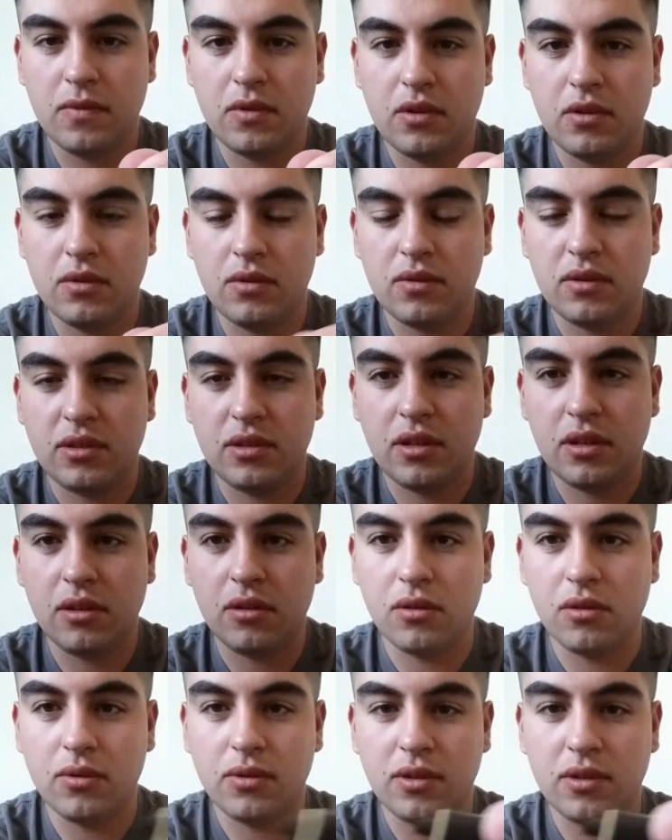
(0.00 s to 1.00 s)
it's not
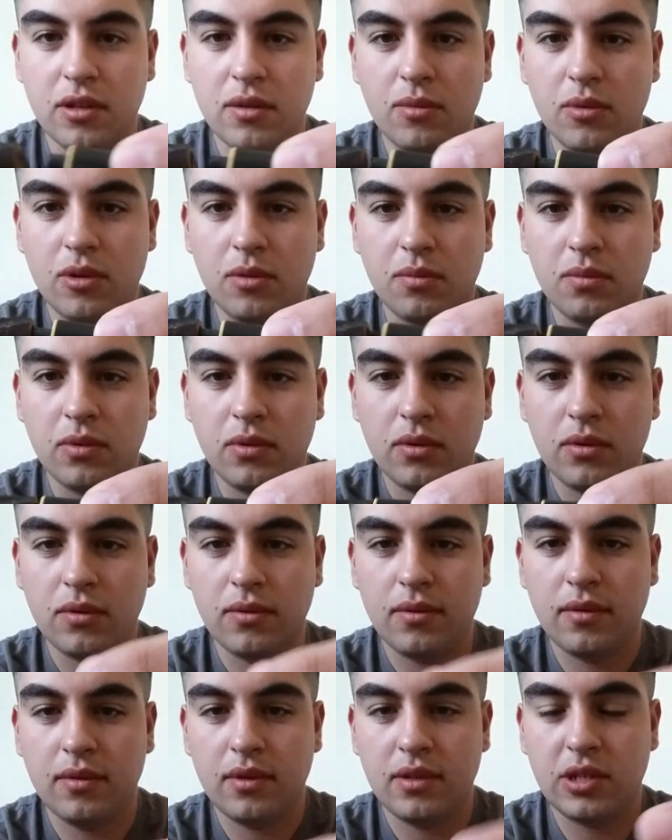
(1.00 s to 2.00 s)
loose anymore.
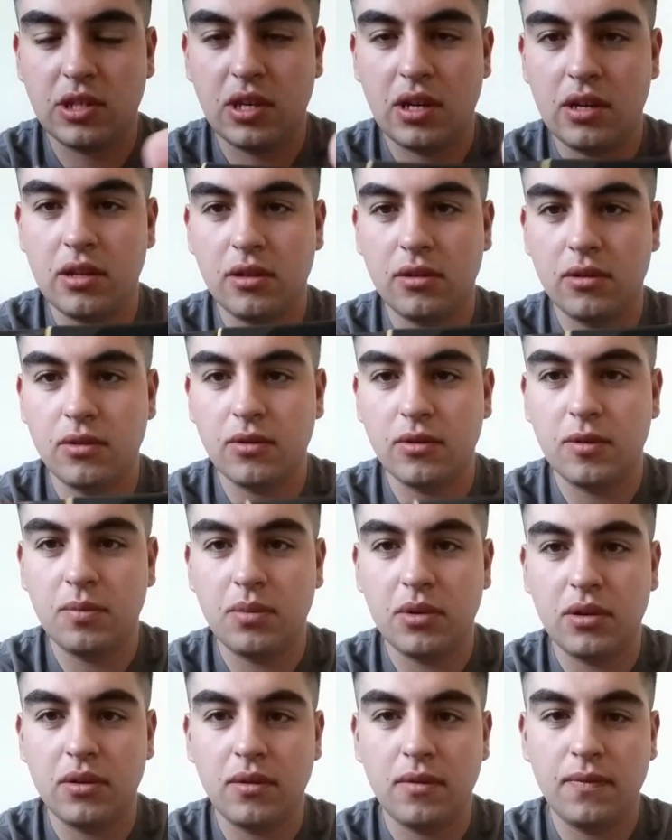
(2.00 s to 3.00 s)
It's kind of loose,
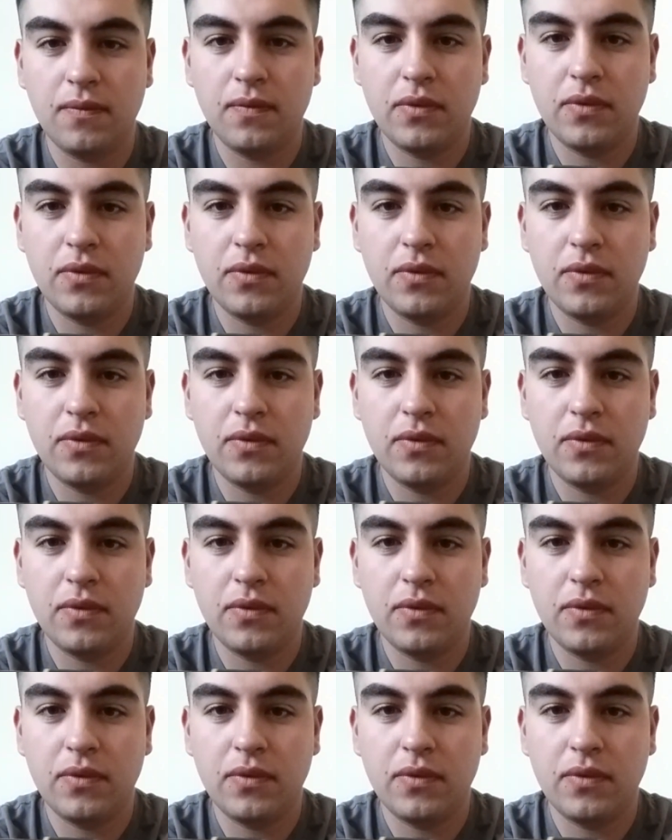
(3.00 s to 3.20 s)
but